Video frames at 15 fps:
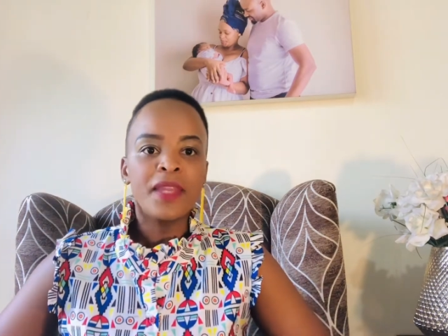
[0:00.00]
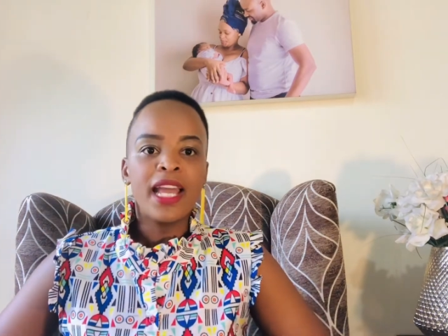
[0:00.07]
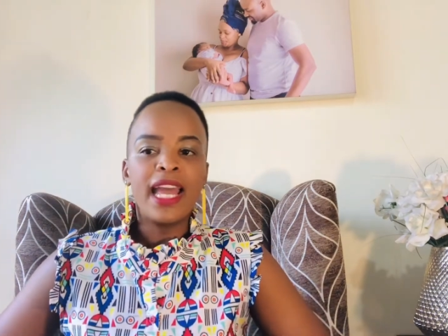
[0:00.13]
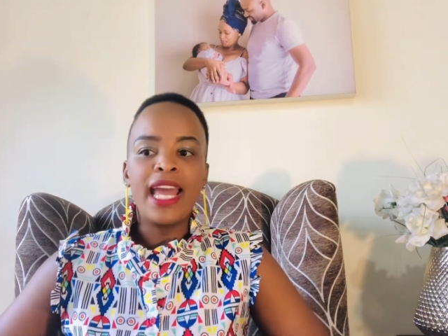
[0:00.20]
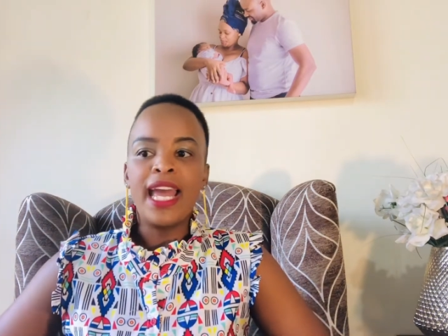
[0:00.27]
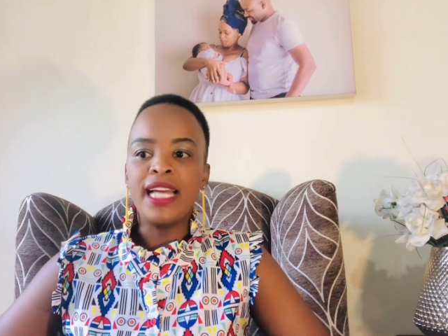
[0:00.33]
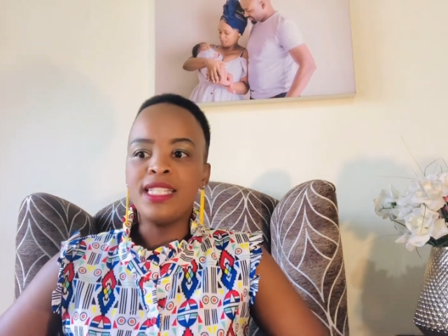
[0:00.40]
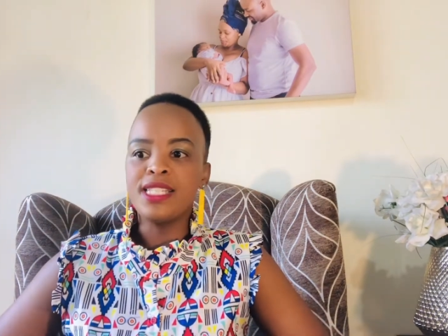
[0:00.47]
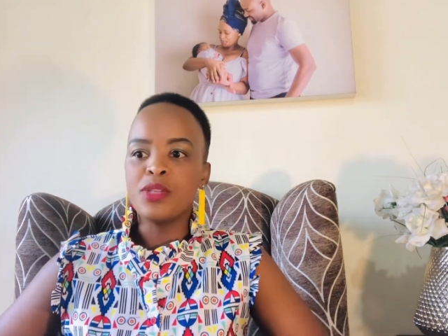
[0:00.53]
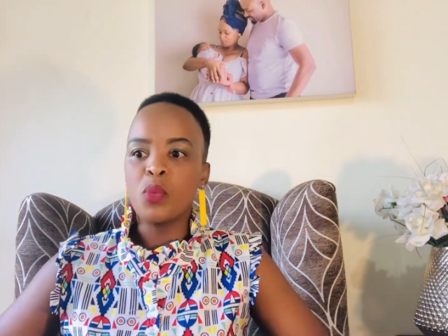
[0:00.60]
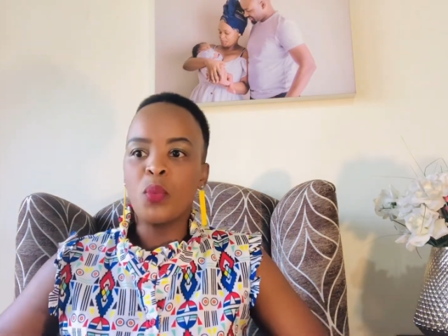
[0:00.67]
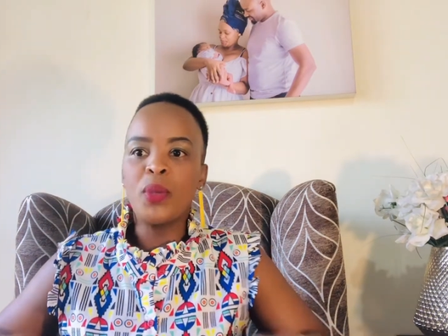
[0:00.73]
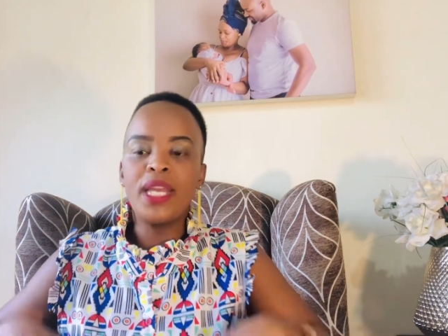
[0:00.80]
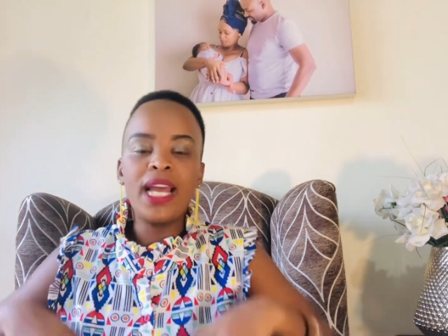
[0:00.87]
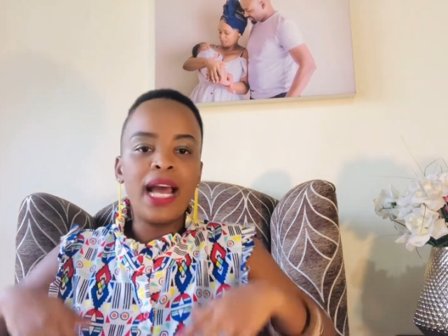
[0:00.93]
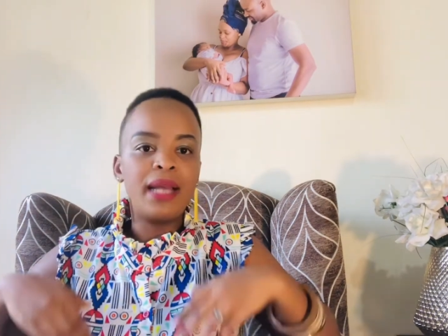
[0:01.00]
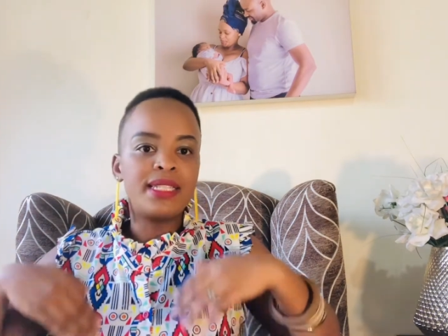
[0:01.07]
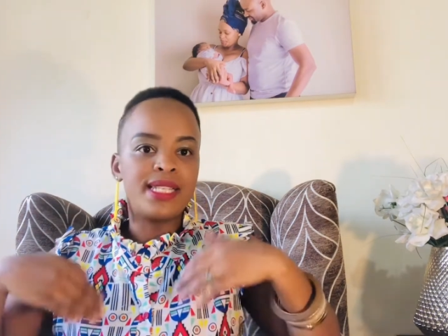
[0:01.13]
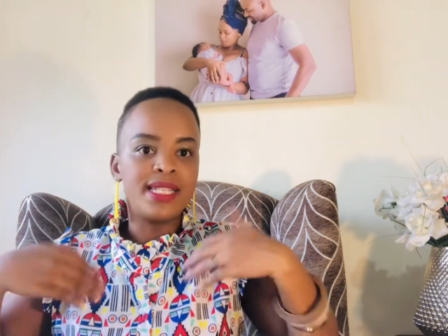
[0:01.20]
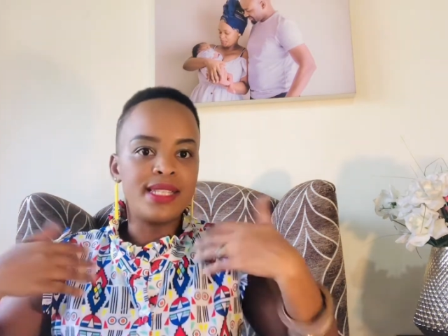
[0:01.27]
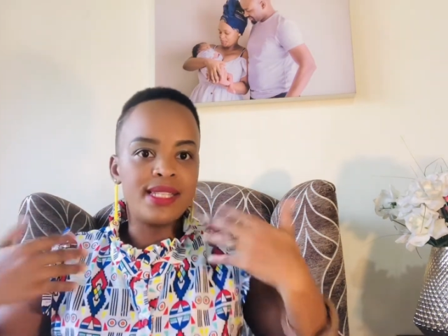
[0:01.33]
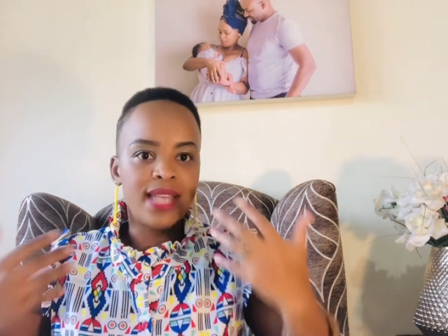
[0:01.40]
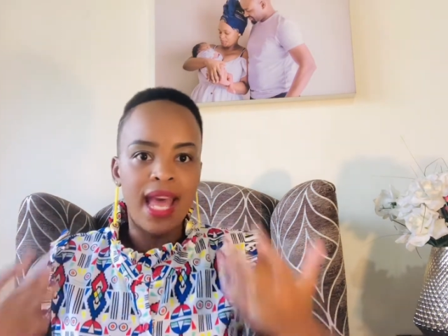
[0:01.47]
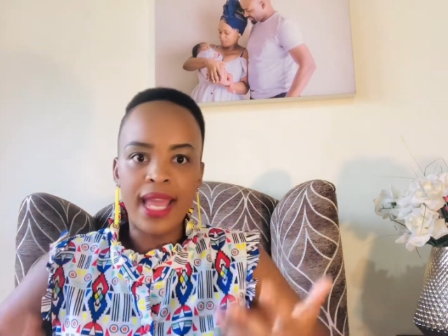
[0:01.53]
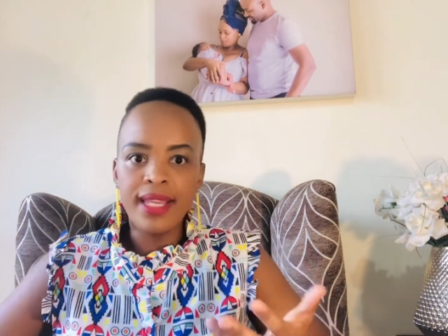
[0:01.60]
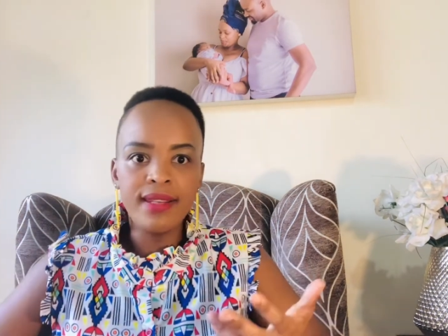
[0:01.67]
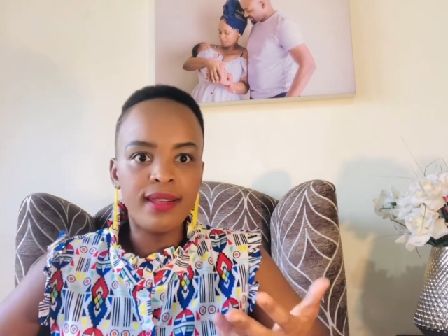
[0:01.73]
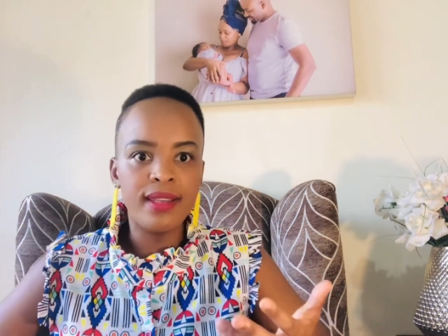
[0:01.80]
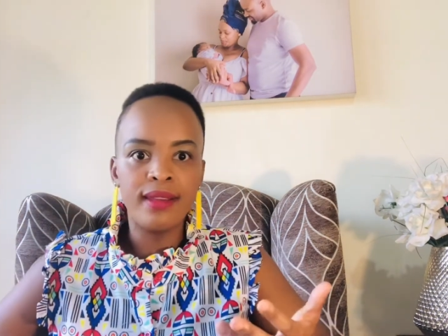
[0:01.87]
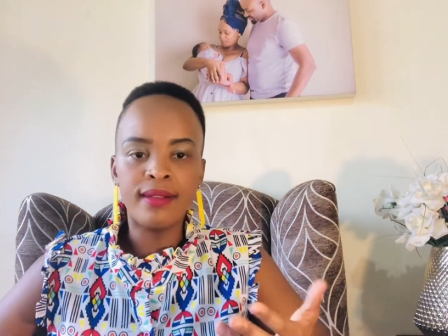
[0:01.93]
And we are
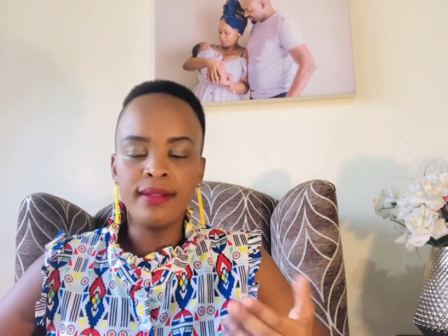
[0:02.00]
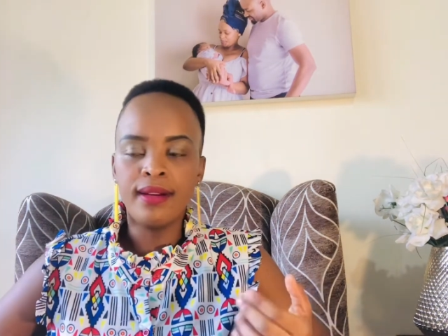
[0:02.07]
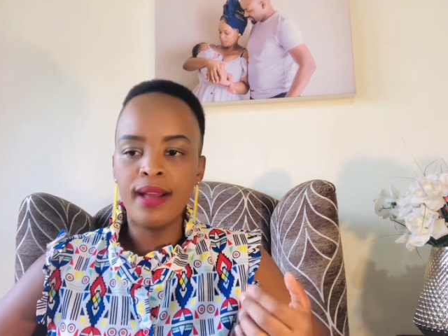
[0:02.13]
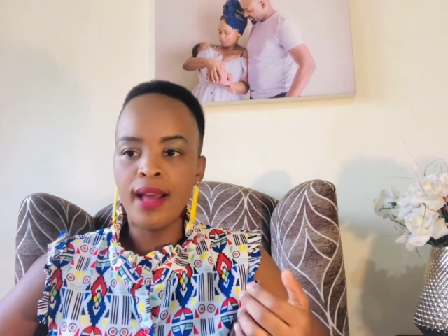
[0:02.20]
designing